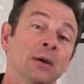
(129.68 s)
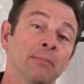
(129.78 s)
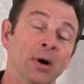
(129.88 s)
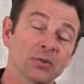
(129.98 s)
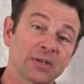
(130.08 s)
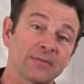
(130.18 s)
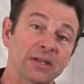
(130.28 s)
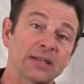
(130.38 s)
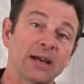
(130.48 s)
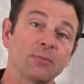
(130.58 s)
Most of
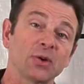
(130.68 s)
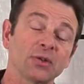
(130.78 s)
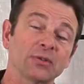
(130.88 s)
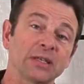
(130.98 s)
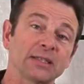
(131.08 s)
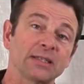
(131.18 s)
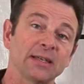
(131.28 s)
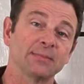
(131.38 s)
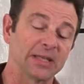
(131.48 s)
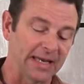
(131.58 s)
the time we're using
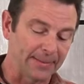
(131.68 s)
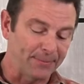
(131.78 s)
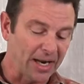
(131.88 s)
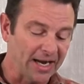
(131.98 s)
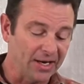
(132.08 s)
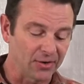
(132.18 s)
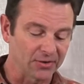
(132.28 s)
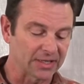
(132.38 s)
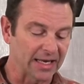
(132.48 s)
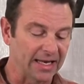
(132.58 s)
shims in
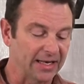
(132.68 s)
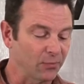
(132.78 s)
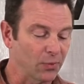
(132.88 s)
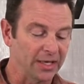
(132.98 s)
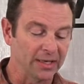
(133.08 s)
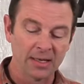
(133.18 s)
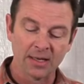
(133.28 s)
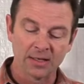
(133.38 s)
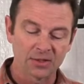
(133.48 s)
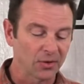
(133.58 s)
pairs, and if we
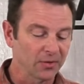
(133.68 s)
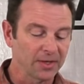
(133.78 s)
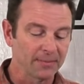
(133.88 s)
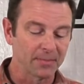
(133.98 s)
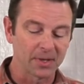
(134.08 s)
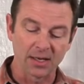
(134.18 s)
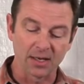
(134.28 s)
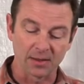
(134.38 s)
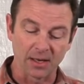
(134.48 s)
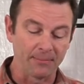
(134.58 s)
turn them
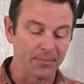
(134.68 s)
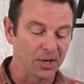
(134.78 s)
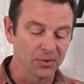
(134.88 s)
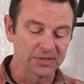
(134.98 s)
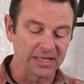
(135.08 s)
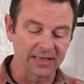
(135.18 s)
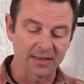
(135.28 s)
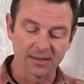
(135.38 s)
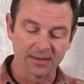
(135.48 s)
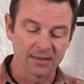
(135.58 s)
uh,
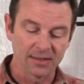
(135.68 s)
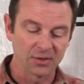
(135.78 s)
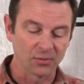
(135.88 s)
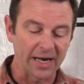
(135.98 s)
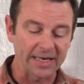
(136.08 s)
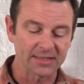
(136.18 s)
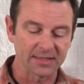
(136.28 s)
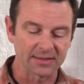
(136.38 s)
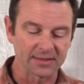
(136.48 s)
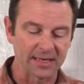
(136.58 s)
opposing
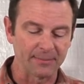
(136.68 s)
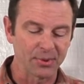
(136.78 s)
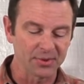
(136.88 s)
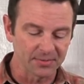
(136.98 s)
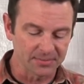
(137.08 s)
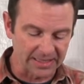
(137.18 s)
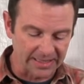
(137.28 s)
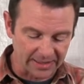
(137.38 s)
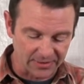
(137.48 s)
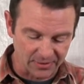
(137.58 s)
directions and put them
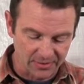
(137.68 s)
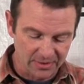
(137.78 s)
together,